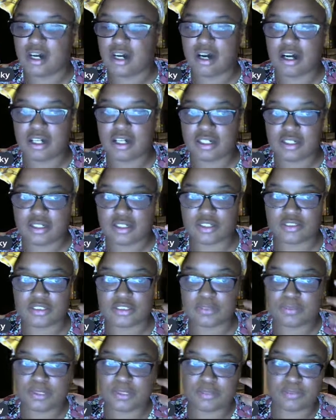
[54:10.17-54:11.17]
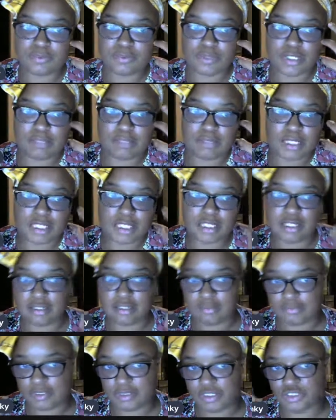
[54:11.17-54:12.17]
all of those people in the
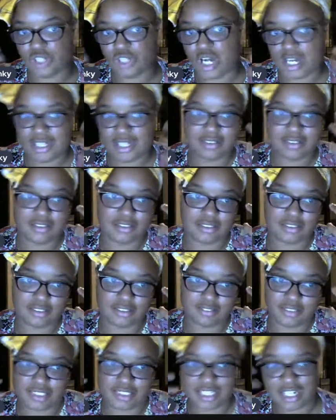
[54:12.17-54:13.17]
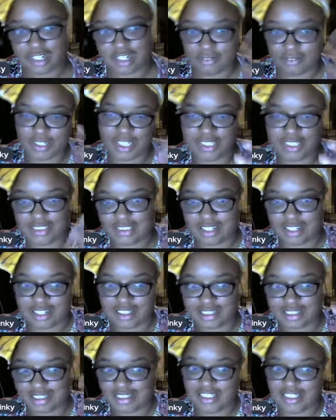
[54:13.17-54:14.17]
beginning was trying to create when they
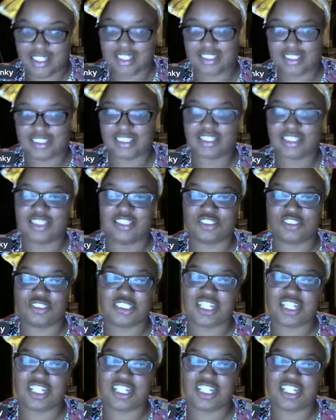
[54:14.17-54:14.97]
started to think of this country.